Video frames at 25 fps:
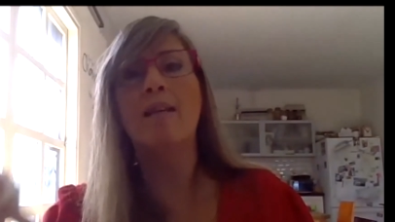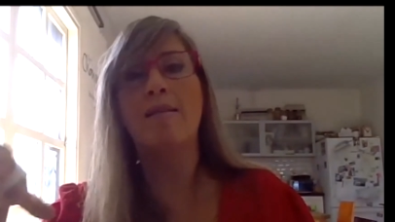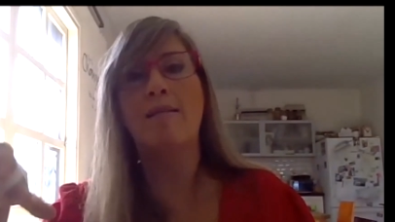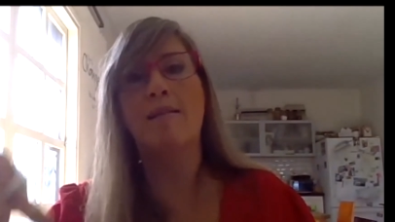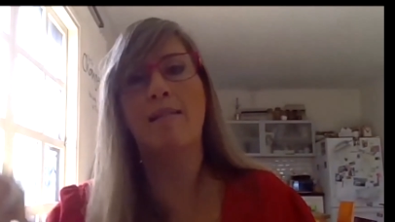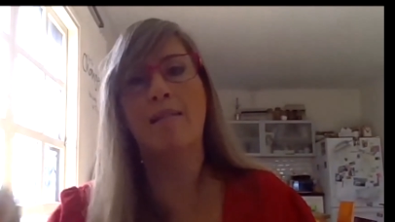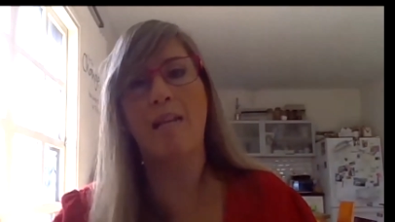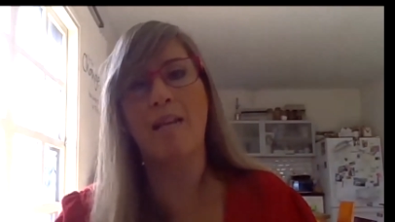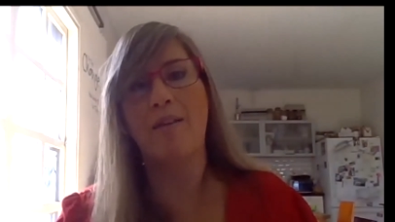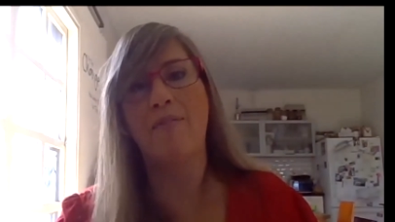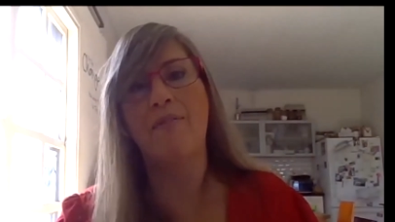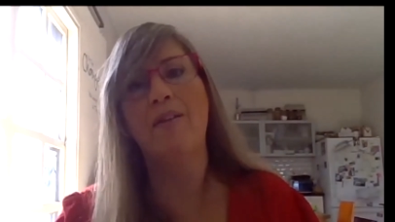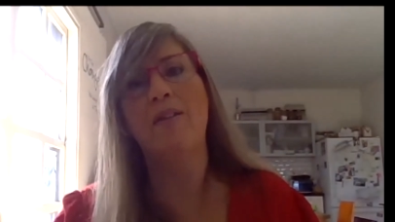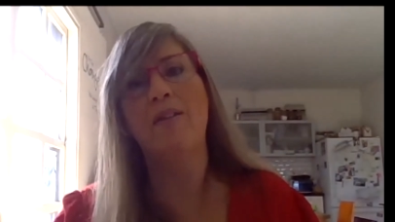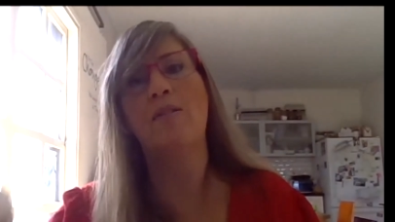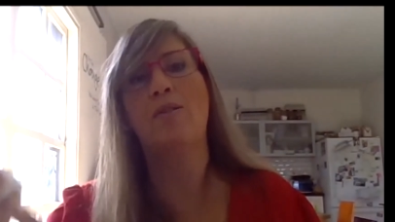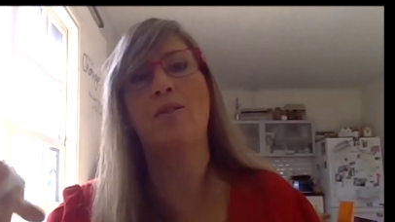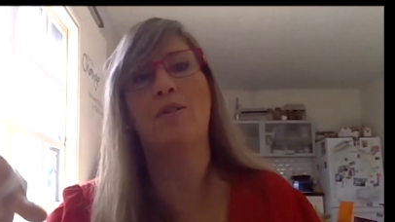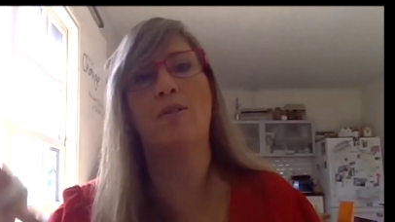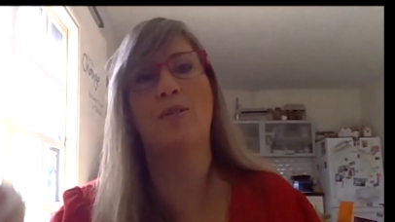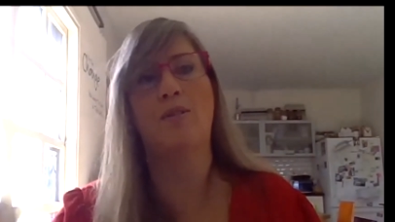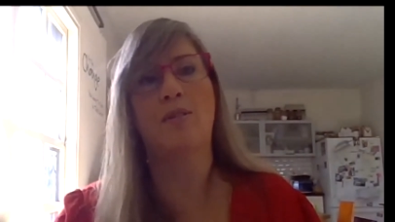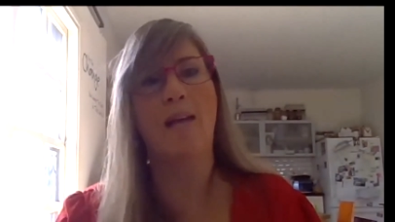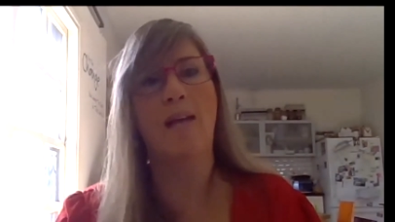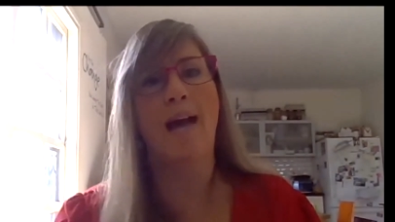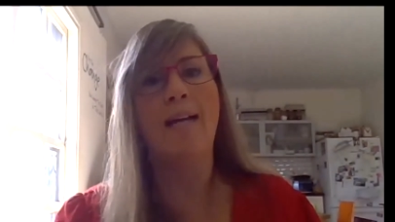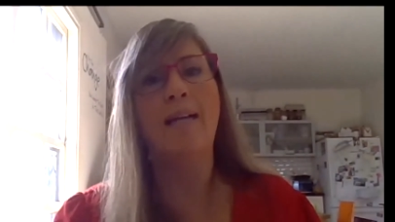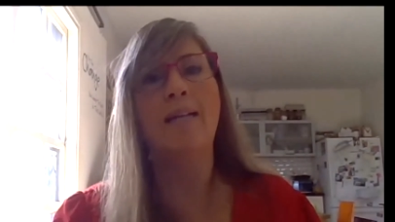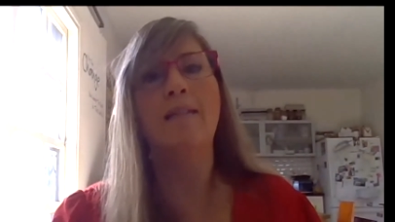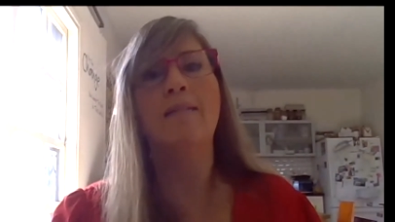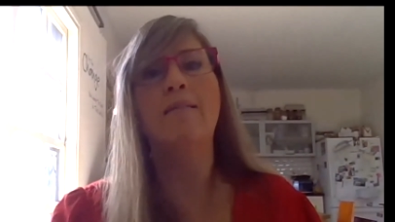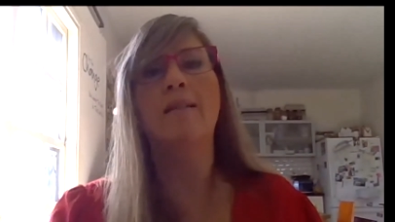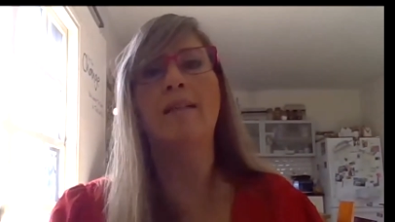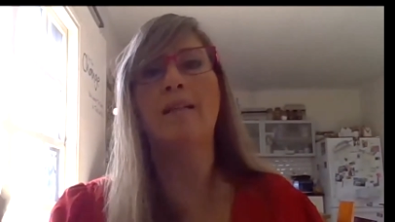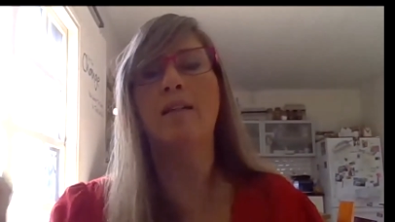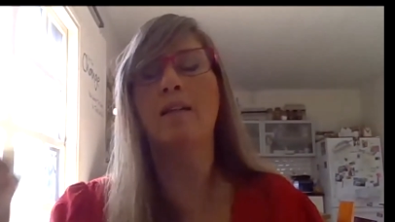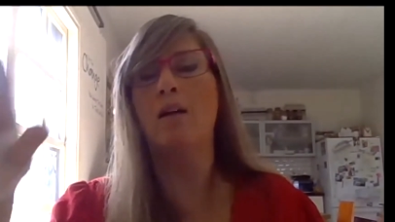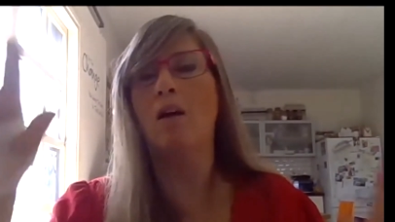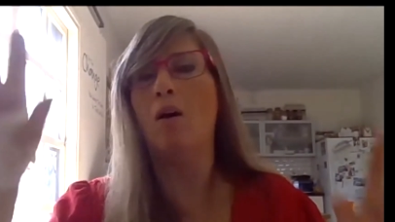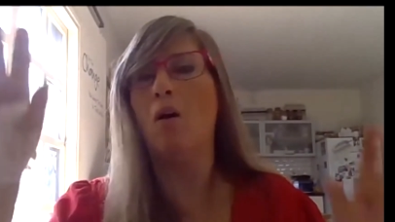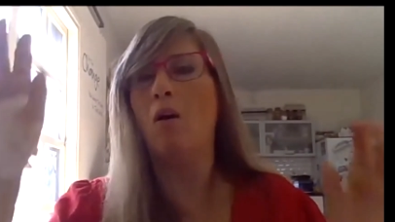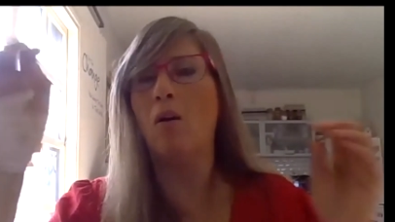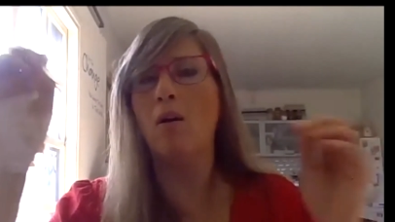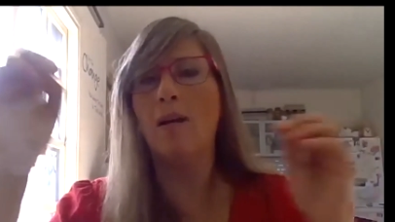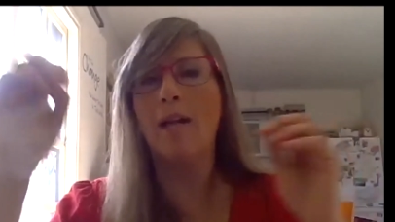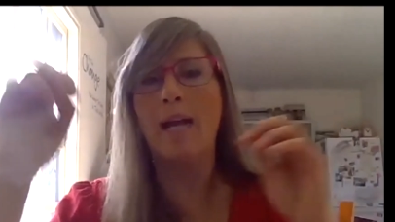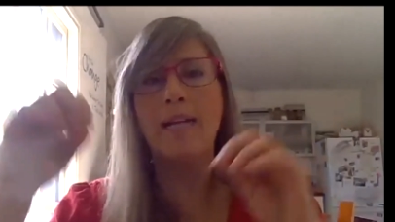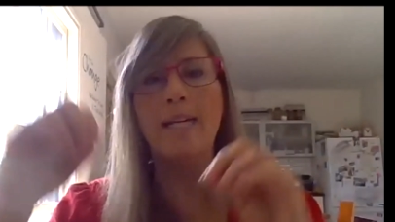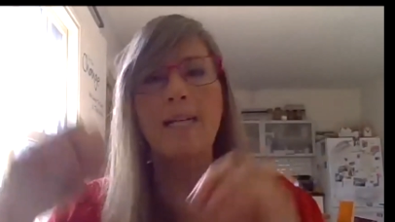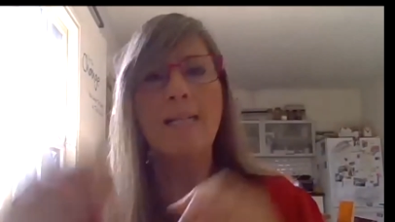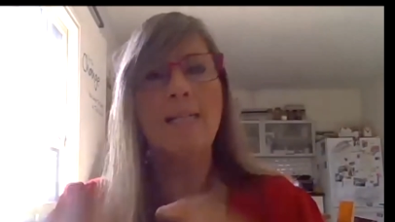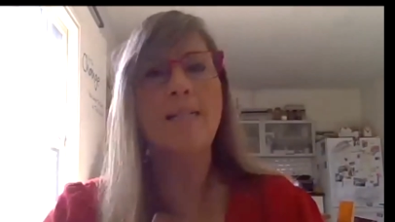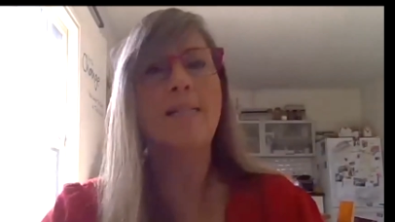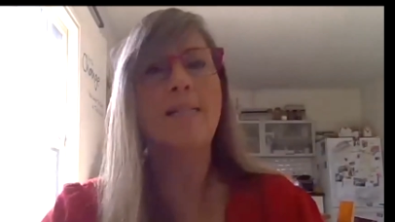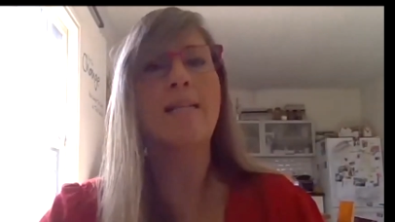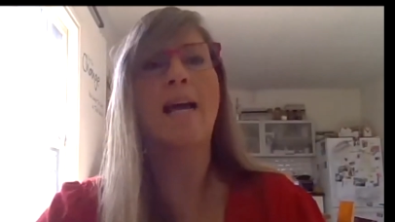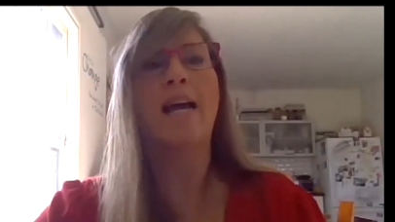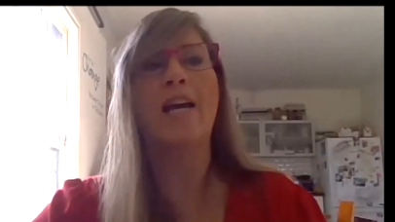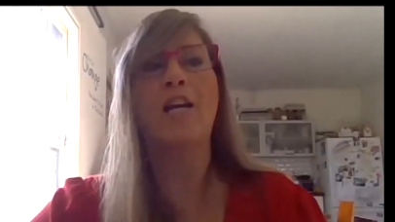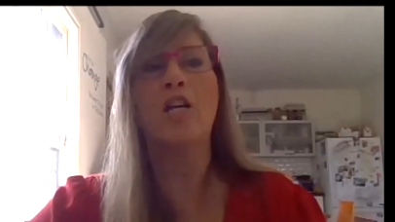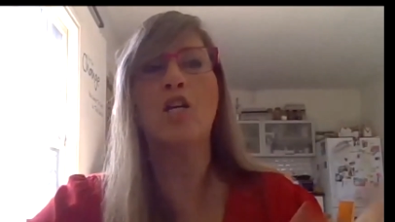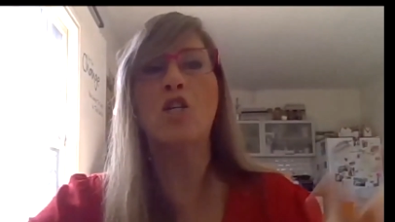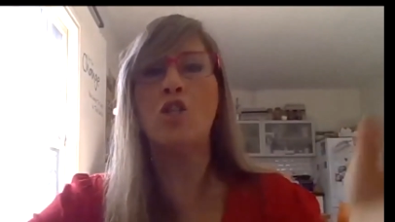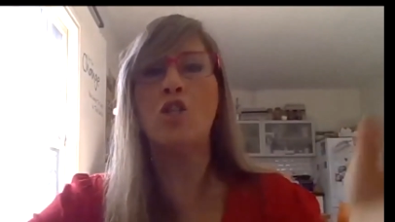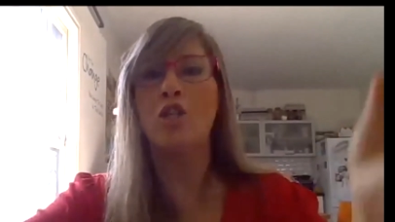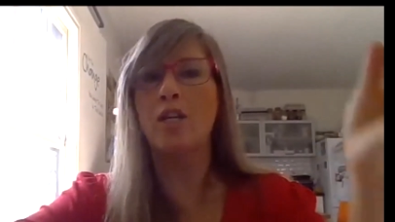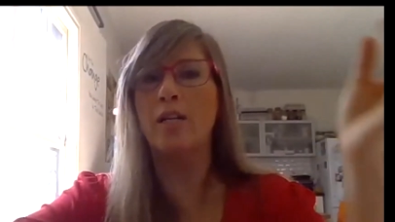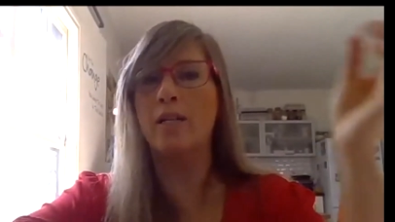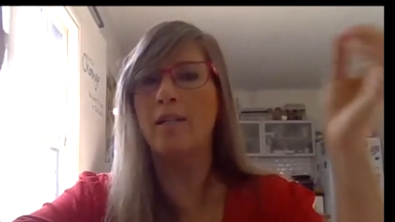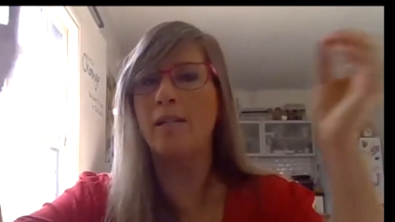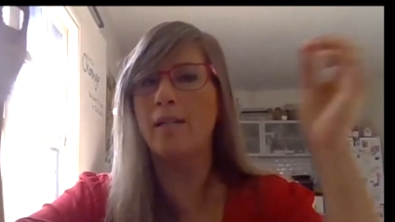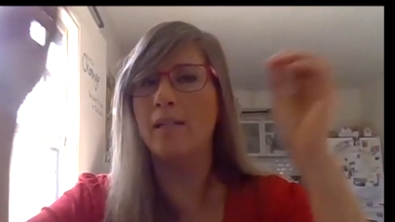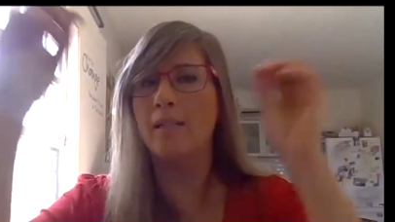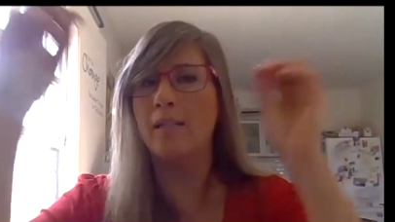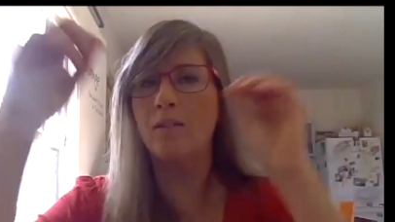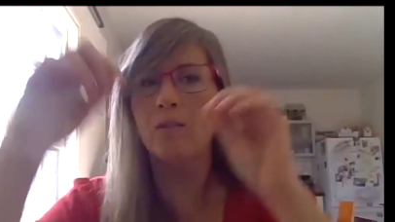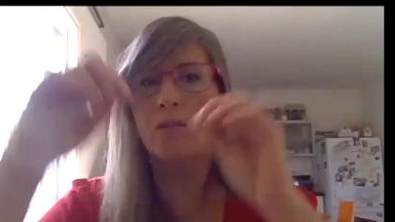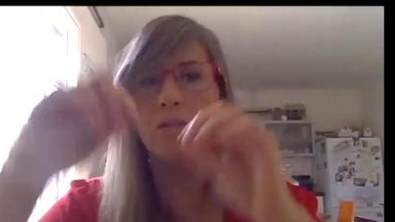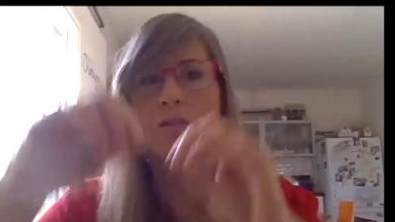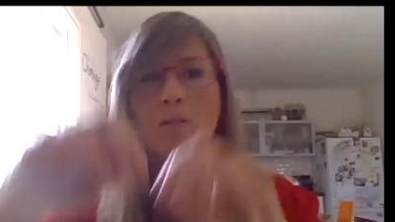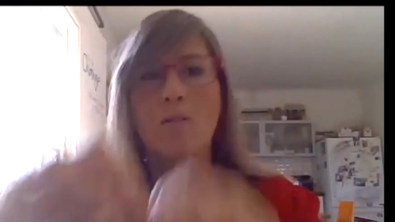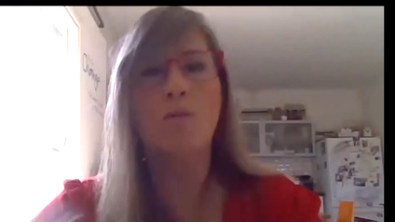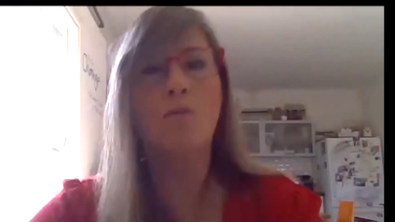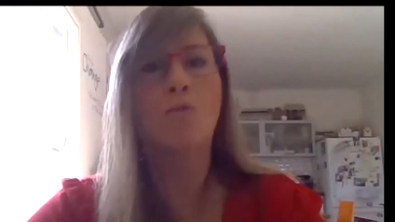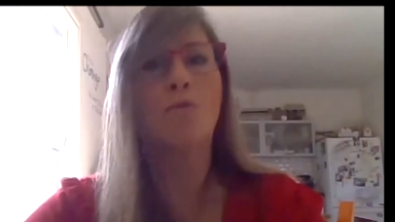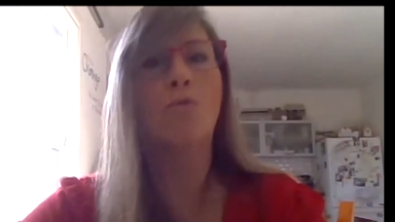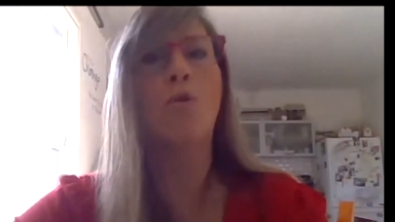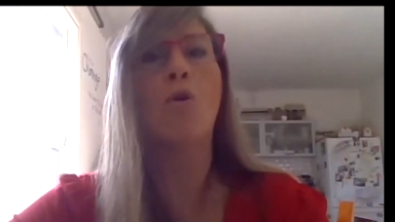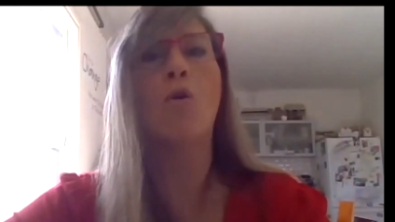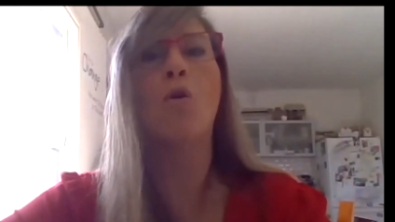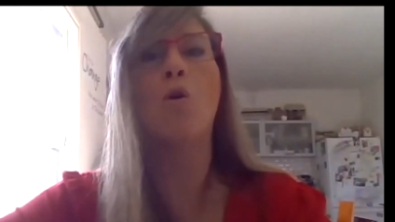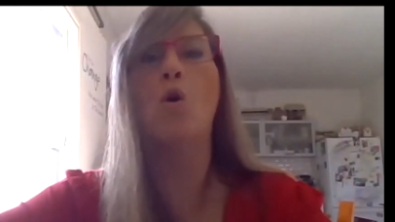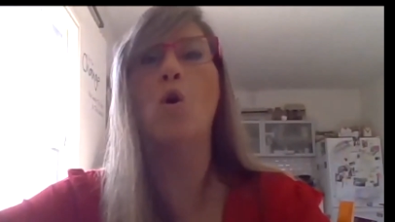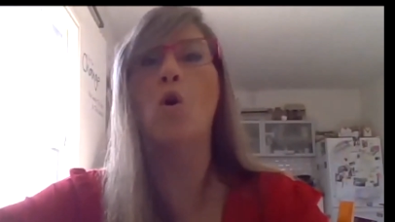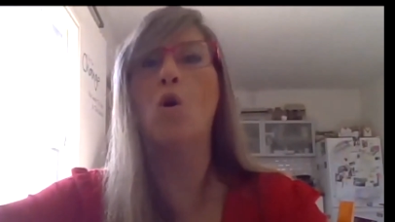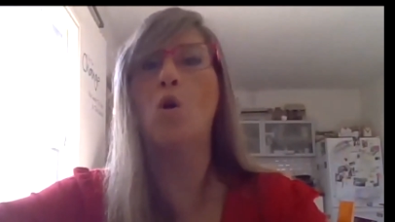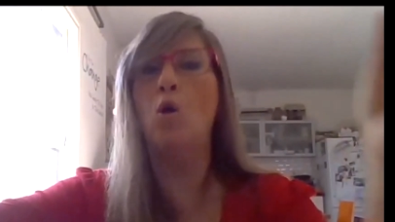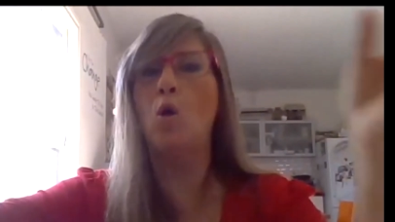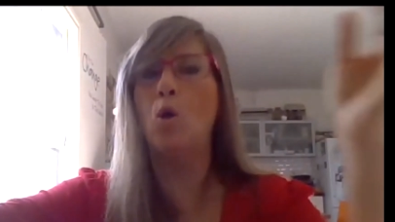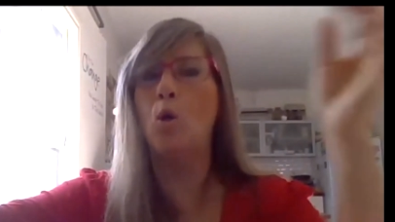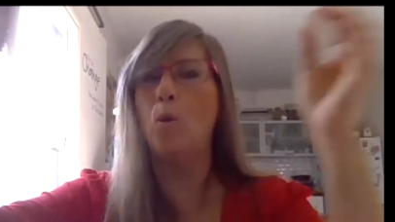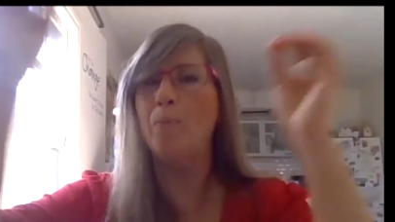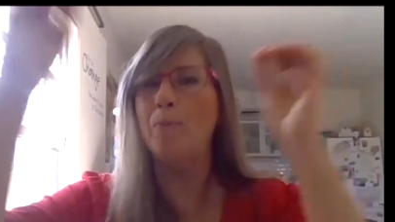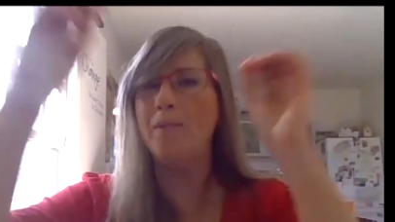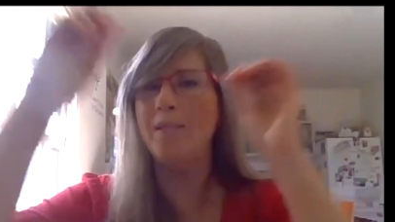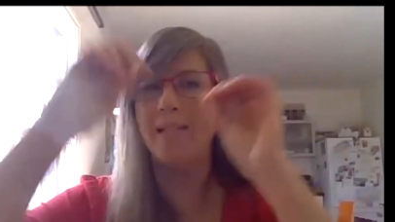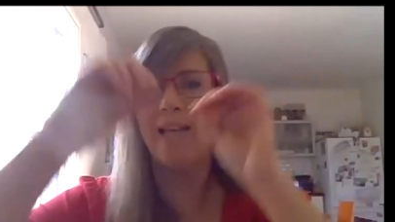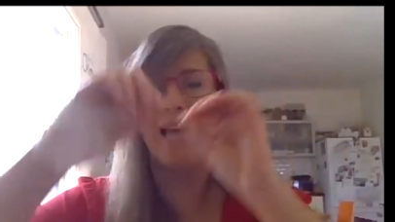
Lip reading: civil society organization, groups,